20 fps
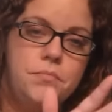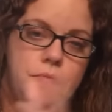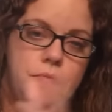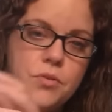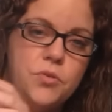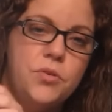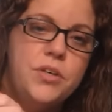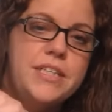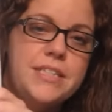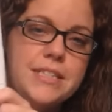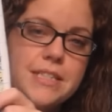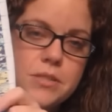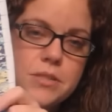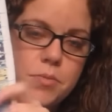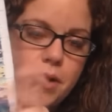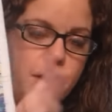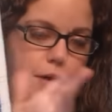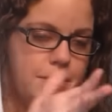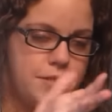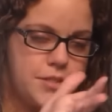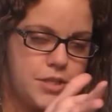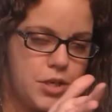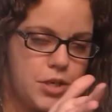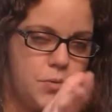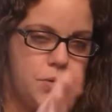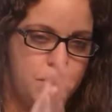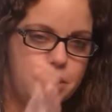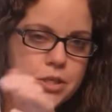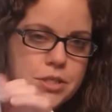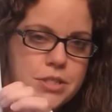the reason he's brought his
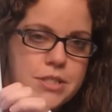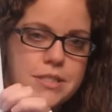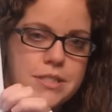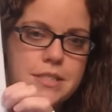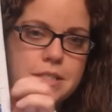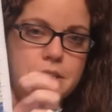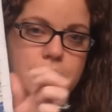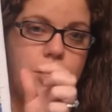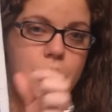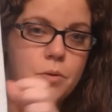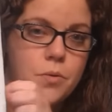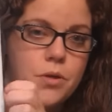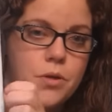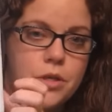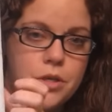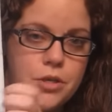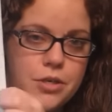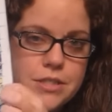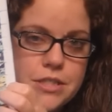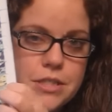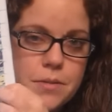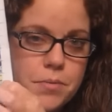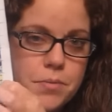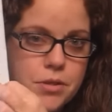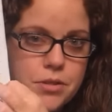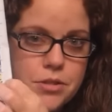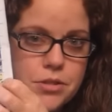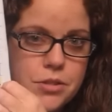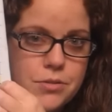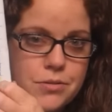coworkers is his coworker is the
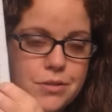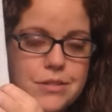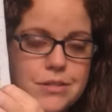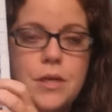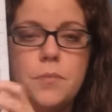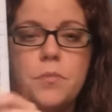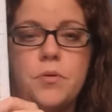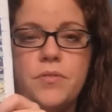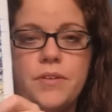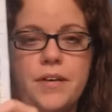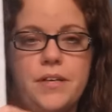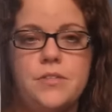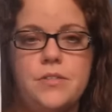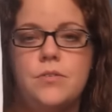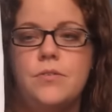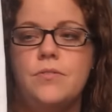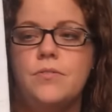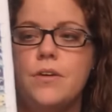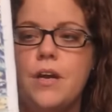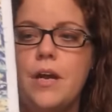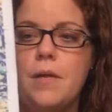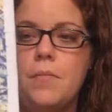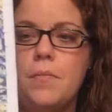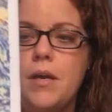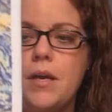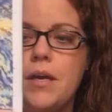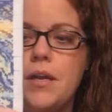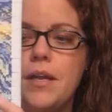person who does our professional framing,